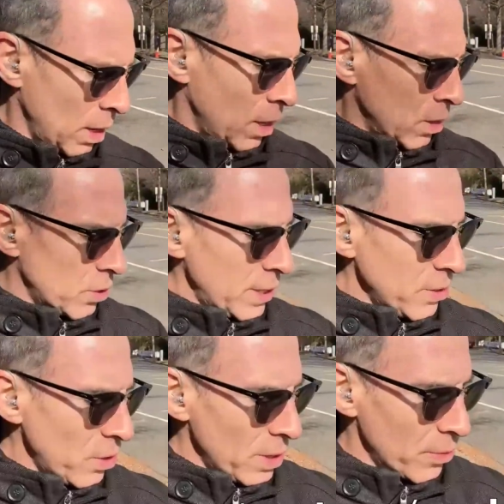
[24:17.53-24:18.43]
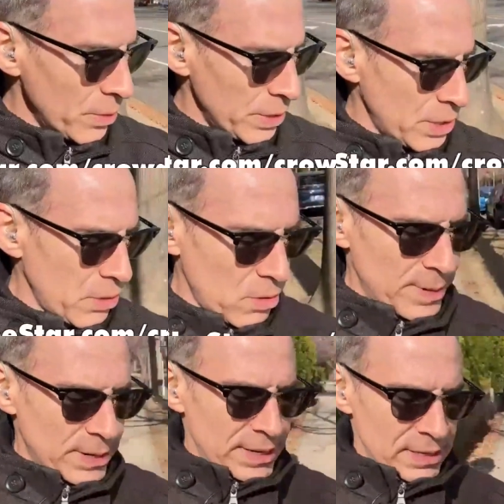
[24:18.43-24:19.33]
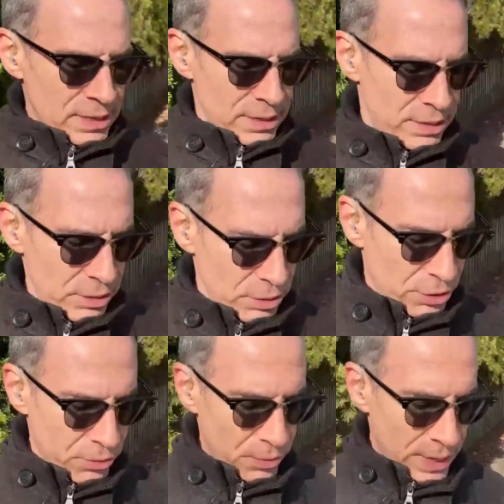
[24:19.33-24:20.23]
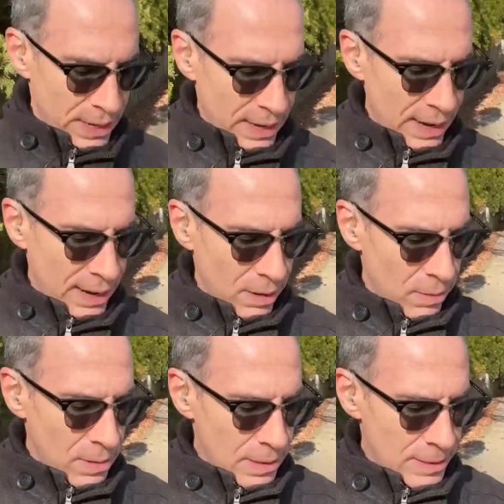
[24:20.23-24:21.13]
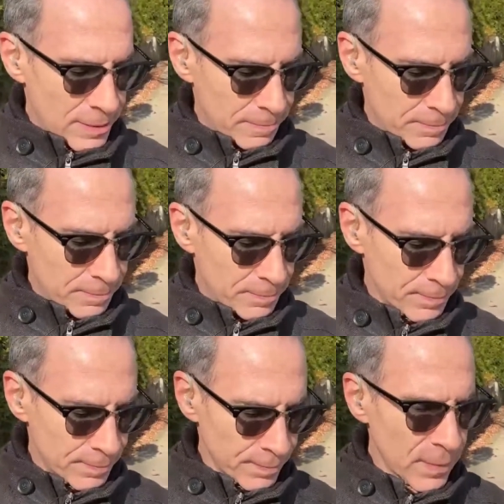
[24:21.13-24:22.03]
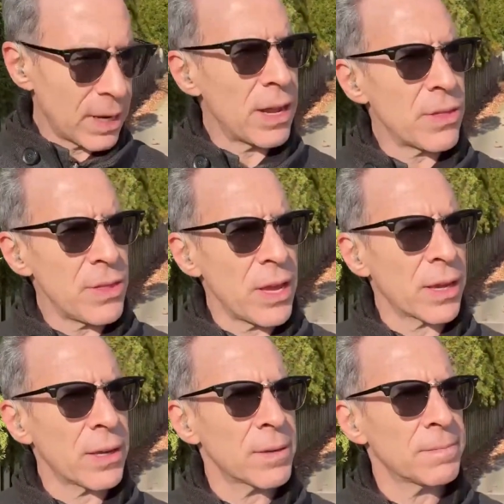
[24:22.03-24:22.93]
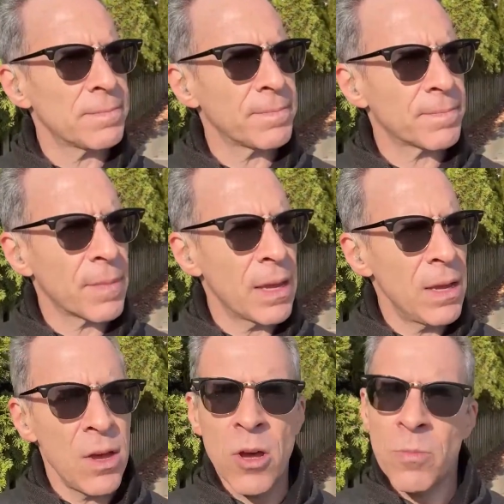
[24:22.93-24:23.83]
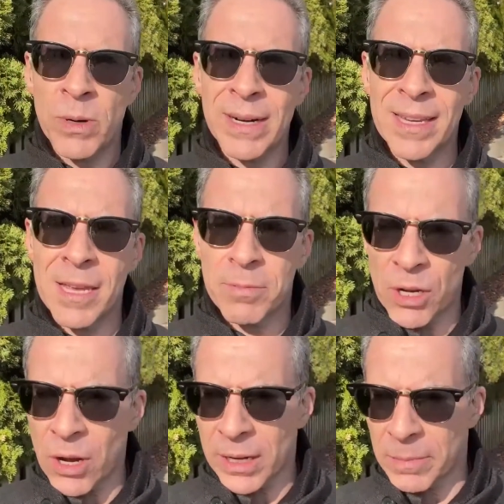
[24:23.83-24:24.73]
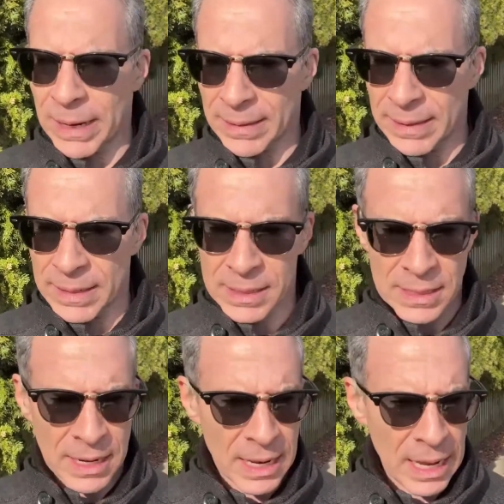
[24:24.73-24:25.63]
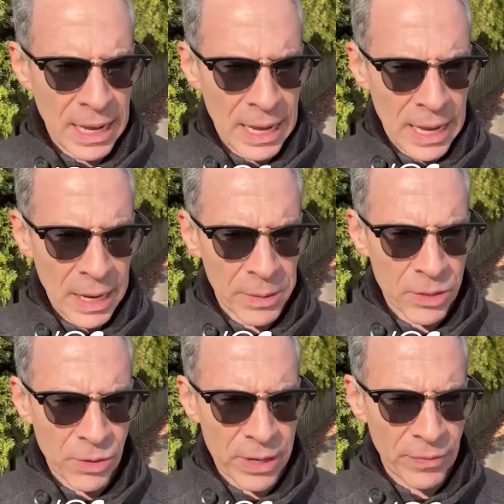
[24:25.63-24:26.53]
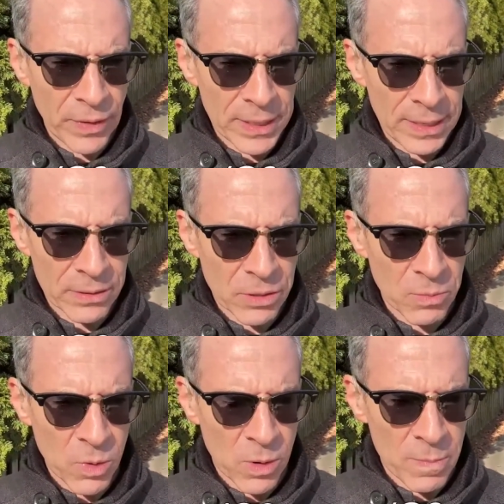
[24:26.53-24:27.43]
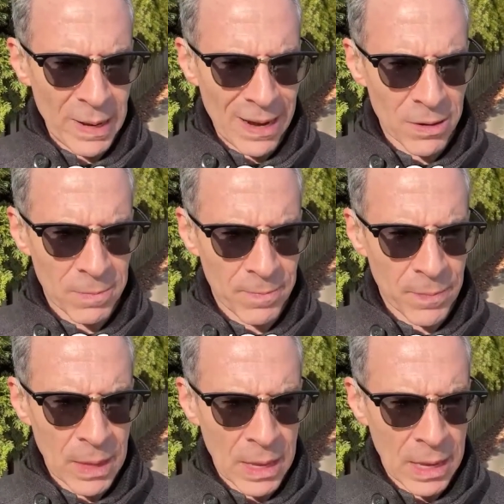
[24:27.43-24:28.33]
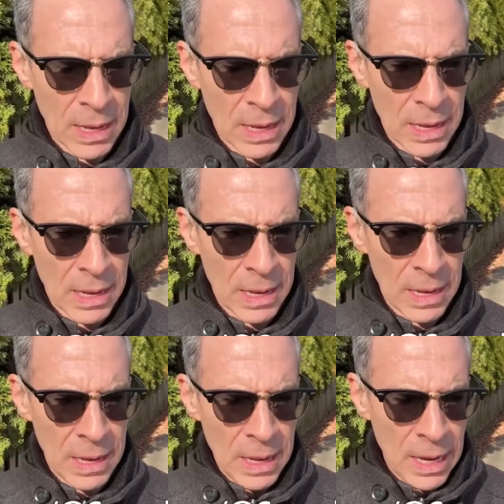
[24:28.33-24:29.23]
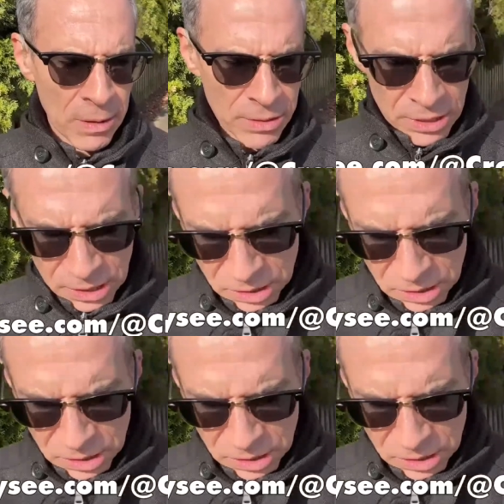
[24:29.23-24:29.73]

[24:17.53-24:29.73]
So that's all I really know about Anton Dilger right now, I think. But I'm going to keep talking about this. I want to try to find out some more about him. I was going to